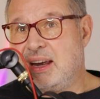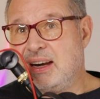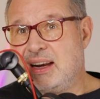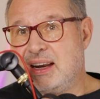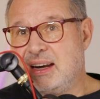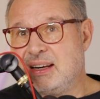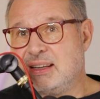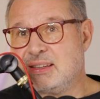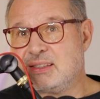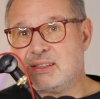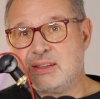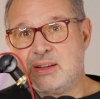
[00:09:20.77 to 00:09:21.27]
And
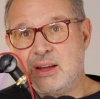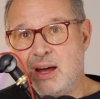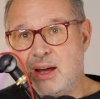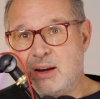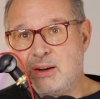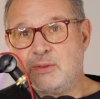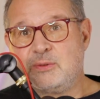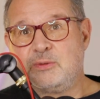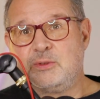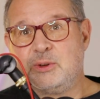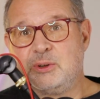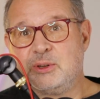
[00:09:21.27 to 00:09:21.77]
it's not a
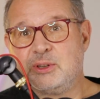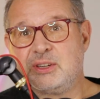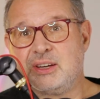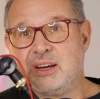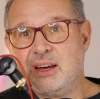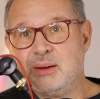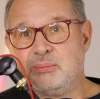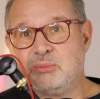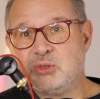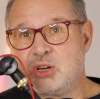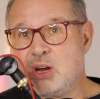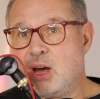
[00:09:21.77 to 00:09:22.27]
full
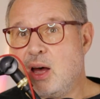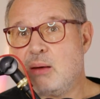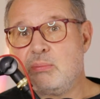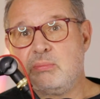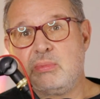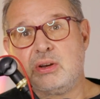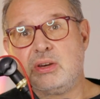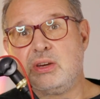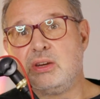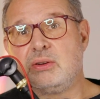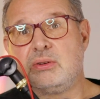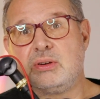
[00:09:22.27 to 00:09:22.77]
time job,
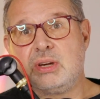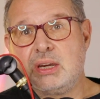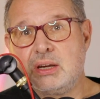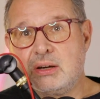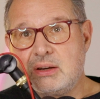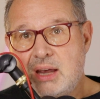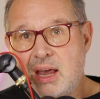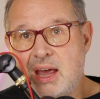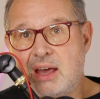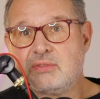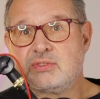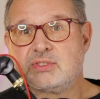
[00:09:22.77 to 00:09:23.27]
but you need to
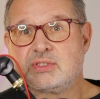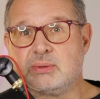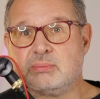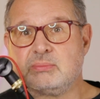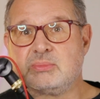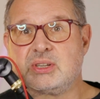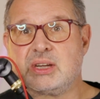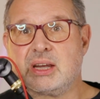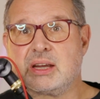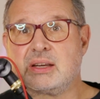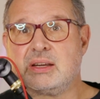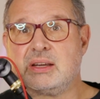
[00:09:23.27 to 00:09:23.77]
have some
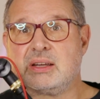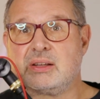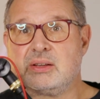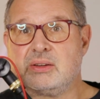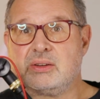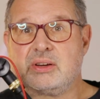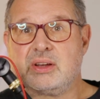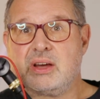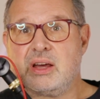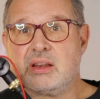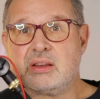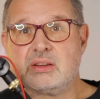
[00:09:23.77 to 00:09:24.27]
technical
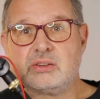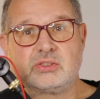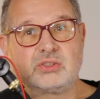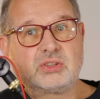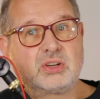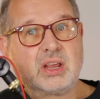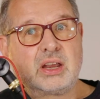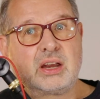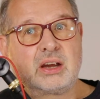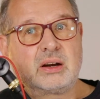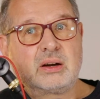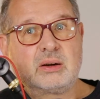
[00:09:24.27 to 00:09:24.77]
knowledge
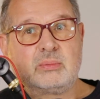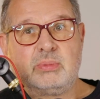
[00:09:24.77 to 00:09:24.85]
there.